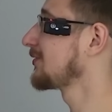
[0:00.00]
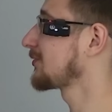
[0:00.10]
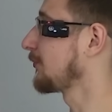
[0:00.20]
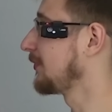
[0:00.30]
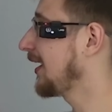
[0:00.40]

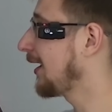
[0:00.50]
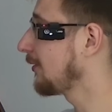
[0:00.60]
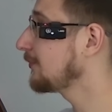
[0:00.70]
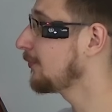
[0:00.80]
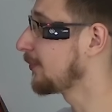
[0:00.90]
So
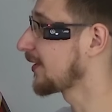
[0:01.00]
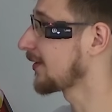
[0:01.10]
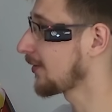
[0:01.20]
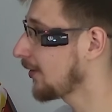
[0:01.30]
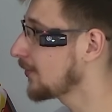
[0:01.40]
now we
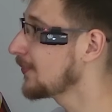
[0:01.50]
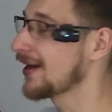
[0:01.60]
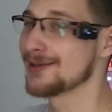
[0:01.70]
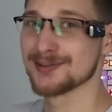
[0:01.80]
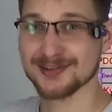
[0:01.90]
can go
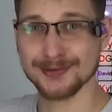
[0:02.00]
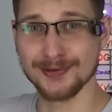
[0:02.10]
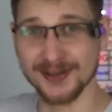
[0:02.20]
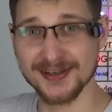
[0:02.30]
and install